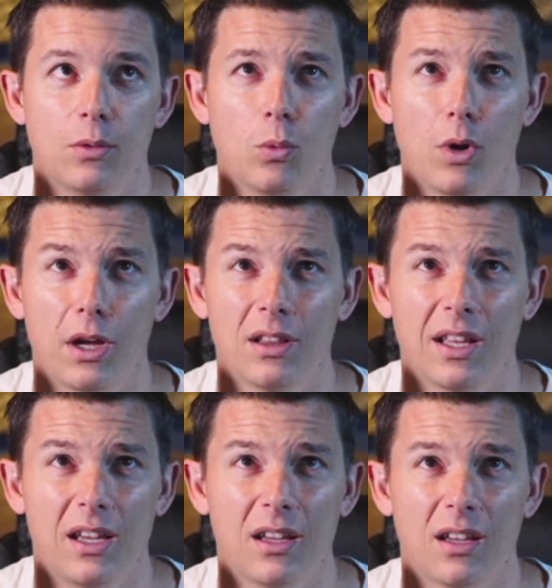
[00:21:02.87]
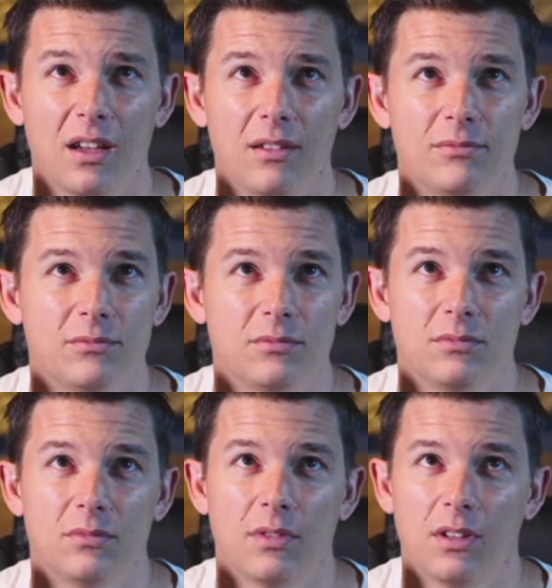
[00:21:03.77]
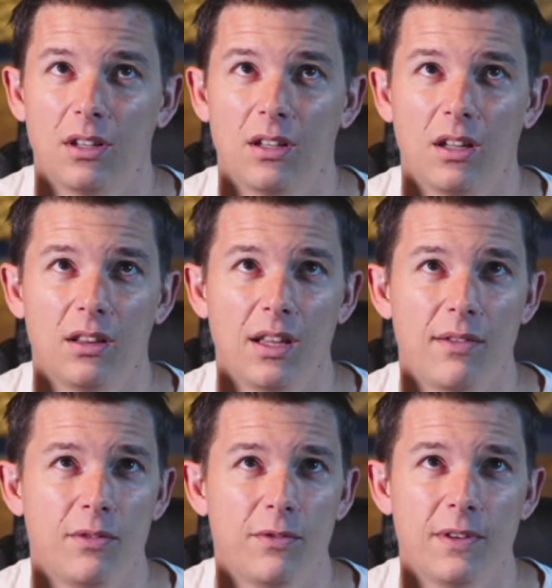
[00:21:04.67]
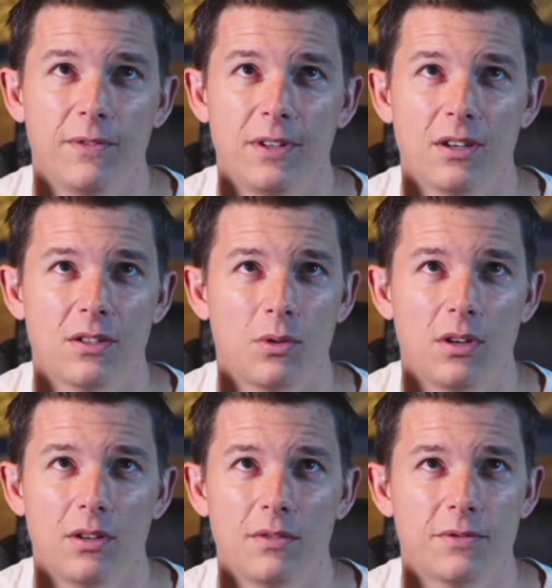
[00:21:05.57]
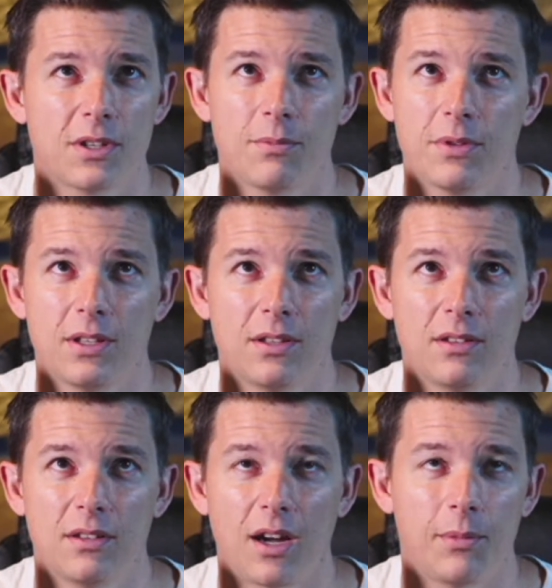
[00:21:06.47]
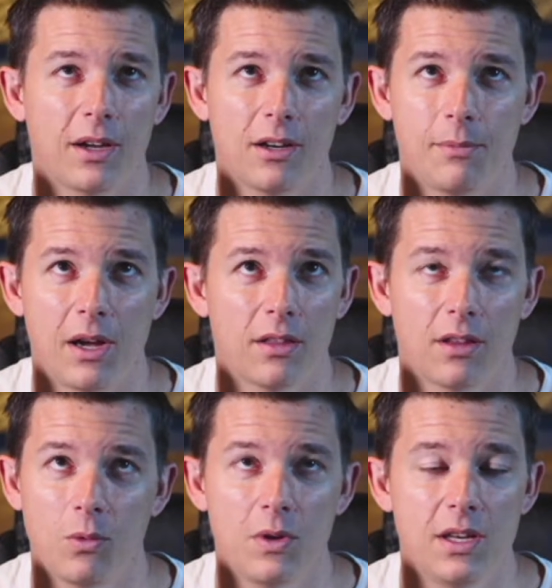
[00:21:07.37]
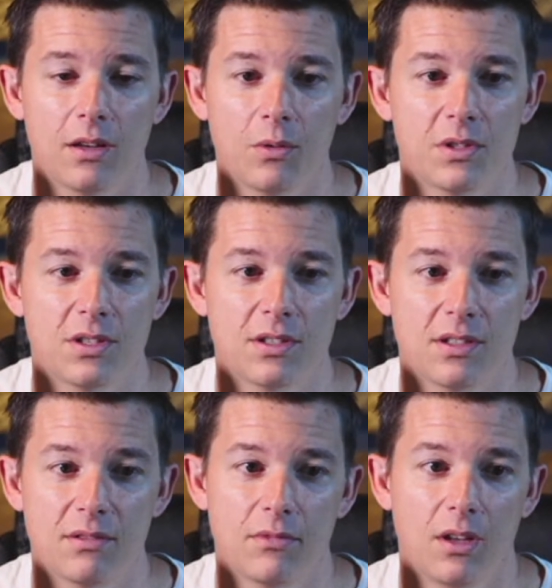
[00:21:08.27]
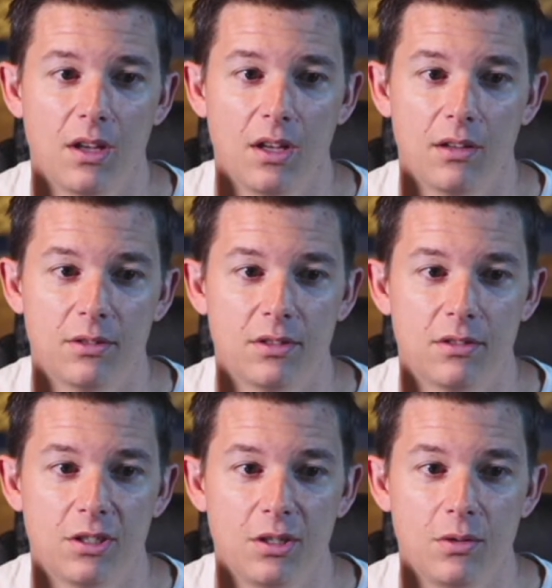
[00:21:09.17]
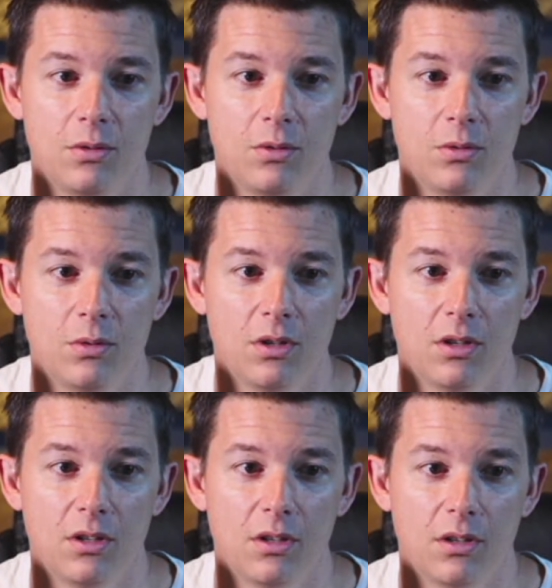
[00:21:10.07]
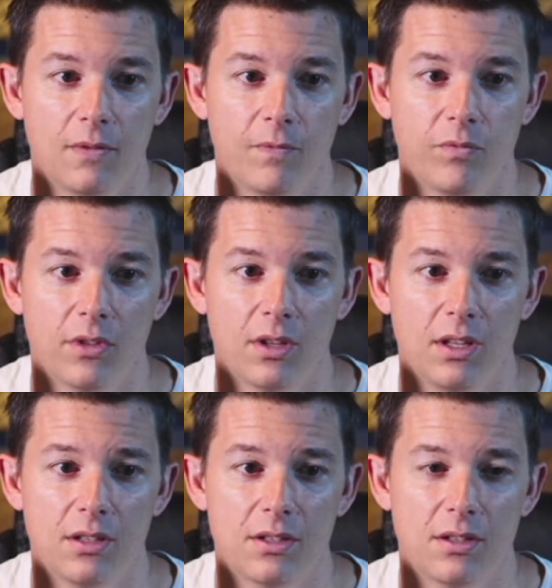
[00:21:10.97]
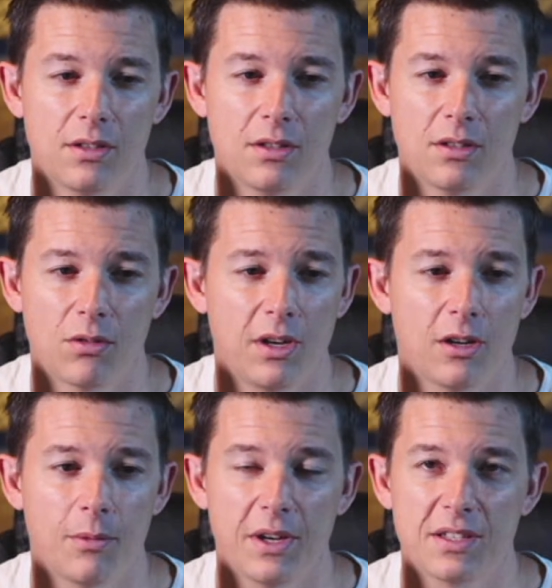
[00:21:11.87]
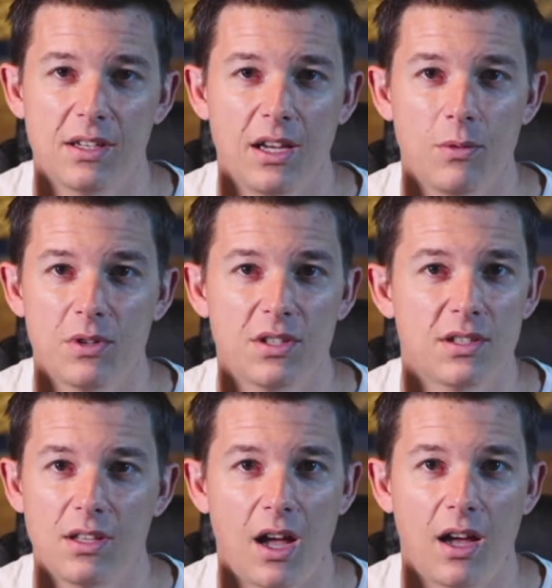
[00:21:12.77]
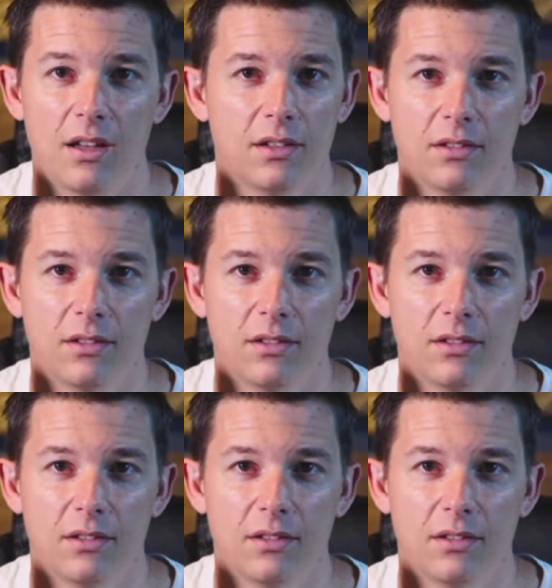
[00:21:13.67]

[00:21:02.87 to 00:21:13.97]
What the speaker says: what, like 1150 or 12 something. I'm not good at math. A week, which is $200 to $300 a day, which is not,